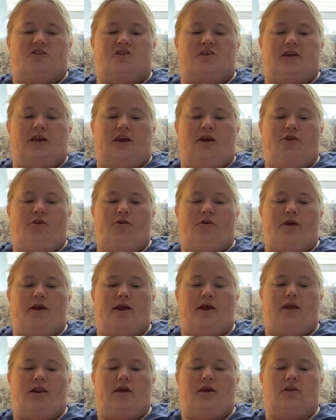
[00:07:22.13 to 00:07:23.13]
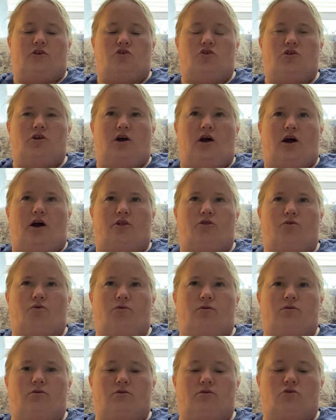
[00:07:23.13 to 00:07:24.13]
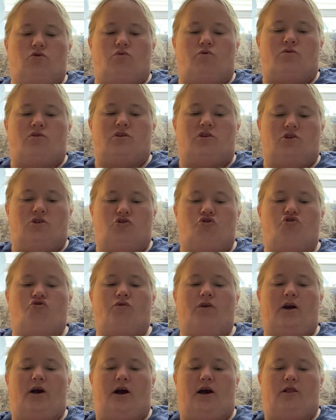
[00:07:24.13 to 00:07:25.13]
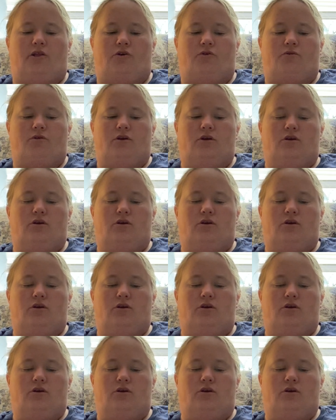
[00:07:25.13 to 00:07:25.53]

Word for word: sticking her head into the hollow into the tree hollow.